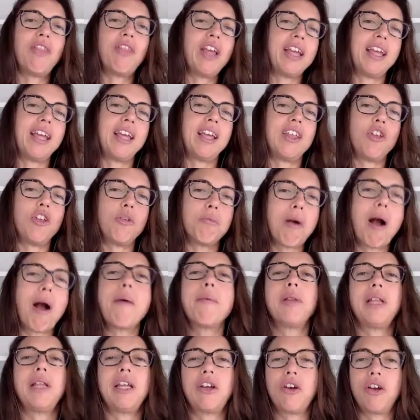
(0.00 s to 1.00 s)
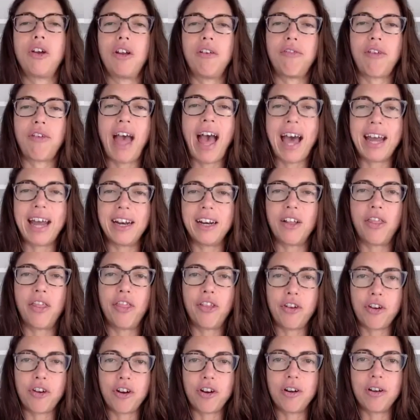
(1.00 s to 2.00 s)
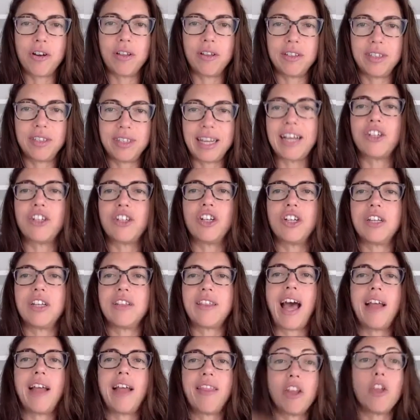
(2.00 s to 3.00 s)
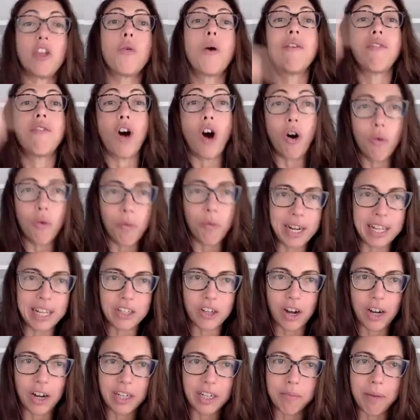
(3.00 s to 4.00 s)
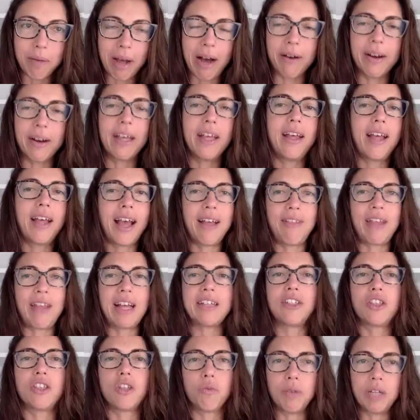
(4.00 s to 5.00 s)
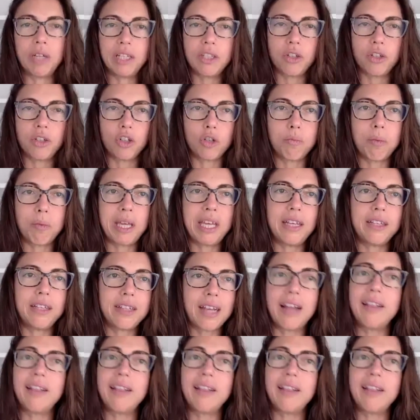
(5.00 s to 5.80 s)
yeah. thinking you probably could have added a third section to that that you have already talked about, and that's the research piece